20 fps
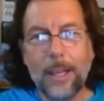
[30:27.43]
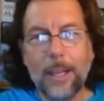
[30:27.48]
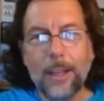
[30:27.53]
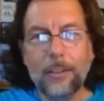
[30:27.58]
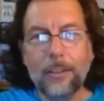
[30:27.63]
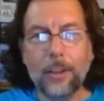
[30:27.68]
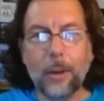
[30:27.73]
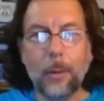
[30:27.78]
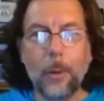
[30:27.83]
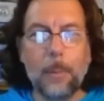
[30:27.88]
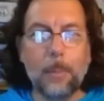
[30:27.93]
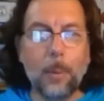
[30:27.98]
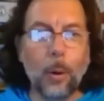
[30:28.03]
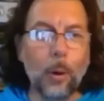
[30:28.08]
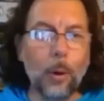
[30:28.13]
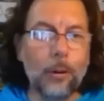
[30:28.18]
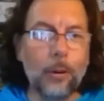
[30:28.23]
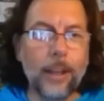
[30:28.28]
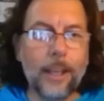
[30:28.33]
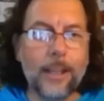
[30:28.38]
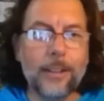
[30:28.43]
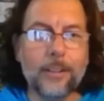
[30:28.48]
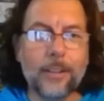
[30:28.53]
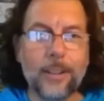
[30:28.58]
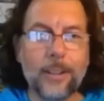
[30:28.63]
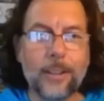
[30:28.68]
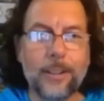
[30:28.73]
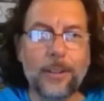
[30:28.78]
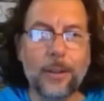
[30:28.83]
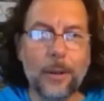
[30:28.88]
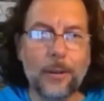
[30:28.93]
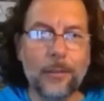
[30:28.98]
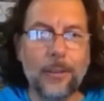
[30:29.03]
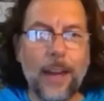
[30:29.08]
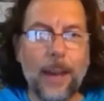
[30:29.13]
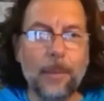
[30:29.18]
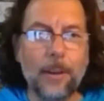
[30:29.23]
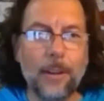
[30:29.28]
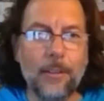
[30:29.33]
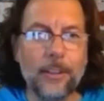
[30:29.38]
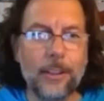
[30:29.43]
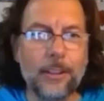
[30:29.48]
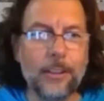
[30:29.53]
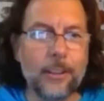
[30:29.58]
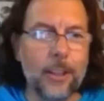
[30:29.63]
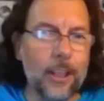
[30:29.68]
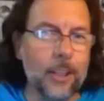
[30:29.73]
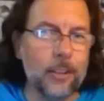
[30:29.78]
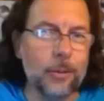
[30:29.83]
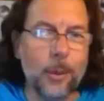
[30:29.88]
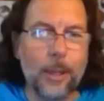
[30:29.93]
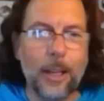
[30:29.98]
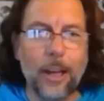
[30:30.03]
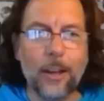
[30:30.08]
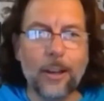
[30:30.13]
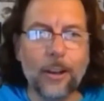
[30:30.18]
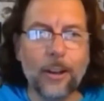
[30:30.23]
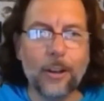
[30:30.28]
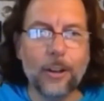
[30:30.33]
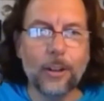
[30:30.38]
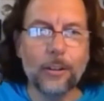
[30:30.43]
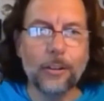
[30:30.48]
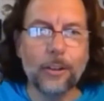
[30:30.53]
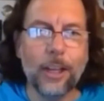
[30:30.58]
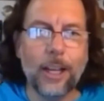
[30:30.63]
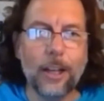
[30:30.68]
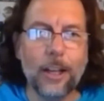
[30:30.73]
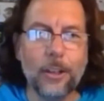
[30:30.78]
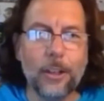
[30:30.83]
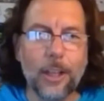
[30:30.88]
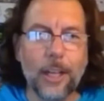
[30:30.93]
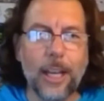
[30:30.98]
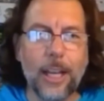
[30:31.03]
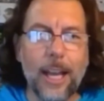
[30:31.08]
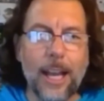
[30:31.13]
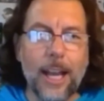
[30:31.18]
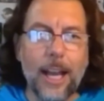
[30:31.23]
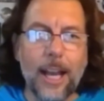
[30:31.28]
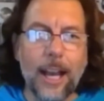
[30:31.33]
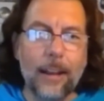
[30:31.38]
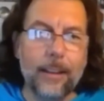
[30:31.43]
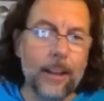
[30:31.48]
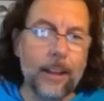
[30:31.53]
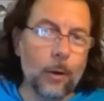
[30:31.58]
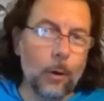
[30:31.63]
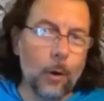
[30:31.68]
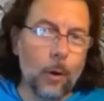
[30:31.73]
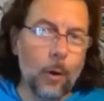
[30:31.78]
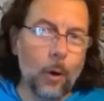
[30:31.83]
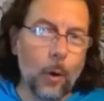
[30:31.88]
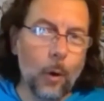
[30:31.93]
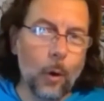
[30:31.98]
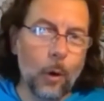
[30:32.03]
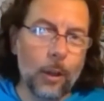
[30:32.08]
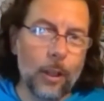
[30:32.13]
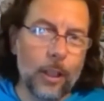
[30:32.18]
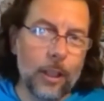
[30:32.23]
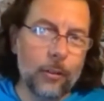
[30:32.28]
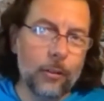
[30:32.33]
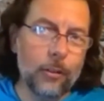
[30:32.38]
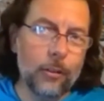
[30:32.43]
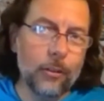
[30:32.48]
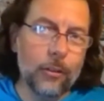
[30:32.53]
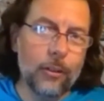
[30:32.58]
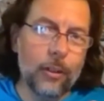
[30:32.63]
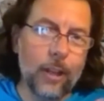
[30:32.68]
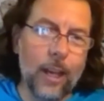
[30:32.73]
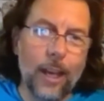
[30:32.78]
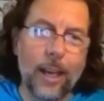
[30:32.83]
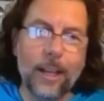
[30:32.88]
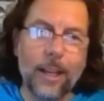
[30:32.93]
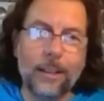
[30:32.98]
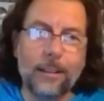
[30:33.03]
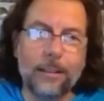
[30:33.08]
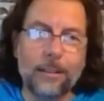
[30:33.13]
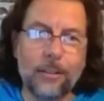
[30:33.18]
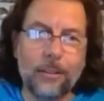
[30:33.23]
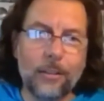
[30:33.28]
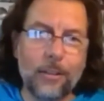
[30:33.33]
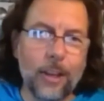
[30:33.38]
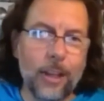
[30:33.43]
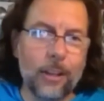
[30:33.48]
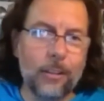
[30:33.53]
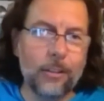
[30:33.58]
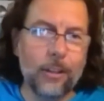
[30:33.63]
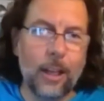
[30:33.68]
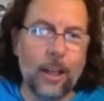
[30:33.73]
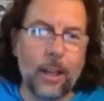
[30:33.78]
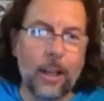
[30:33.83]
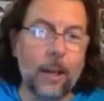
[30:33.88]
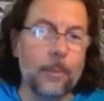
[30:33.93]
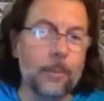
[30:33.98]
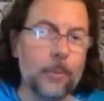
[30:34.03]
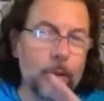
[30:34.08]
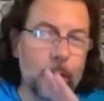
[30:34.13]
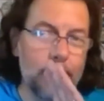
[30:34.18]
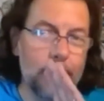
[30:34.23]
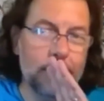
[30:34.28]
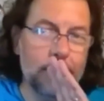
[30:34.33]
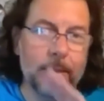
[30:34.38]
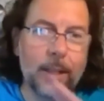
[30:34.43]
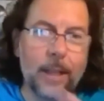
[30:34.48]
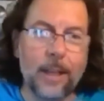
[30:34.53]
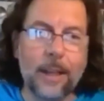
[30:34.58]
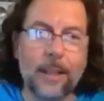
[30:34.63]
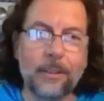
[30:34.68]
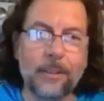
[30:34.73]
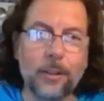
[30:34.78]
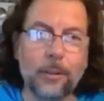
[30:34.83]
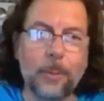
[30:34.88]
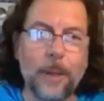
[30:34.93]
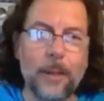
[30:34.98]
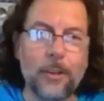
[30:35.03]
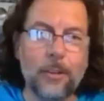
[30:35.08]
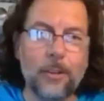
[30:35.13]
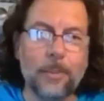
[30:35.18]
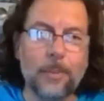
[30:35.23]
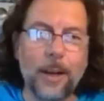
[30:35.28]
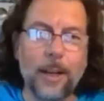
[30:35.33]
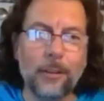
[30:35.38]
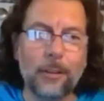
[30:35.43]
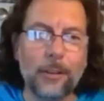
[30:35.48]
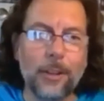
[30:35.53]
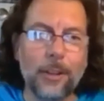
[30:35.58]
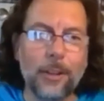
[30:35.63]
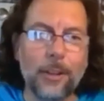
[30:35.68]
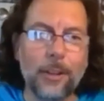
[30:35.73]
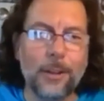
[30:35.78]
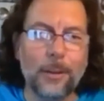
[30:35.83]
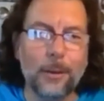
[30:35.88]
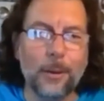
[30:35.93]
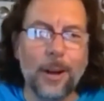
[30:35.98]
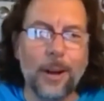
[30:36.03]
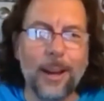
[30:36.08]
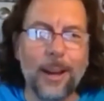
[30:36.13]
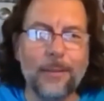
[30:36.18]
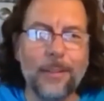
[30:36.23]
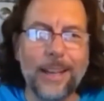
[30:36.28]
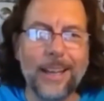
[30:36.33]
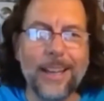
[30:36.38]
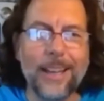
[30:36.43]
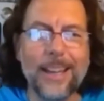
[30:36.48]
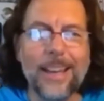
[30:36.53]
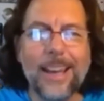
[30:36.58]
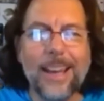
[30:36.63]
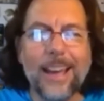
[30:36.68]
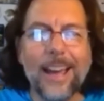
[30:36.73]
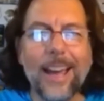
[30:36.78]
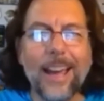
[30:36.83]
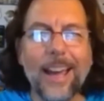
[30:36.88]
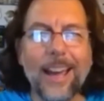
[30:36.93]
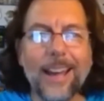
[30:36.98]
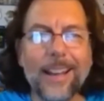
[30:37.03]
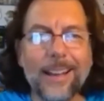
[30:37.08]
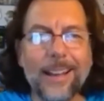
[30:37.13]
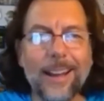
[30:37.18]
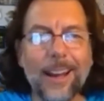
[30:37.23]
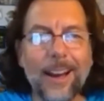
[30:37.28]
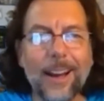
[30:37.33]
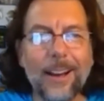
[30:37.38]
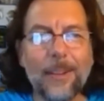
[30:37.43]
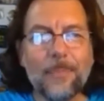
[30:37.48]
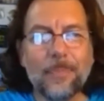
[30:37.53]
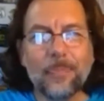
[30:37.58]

So we pulled in to do a family visit as we're going across the country, and then all this suspension parts started arriving, and and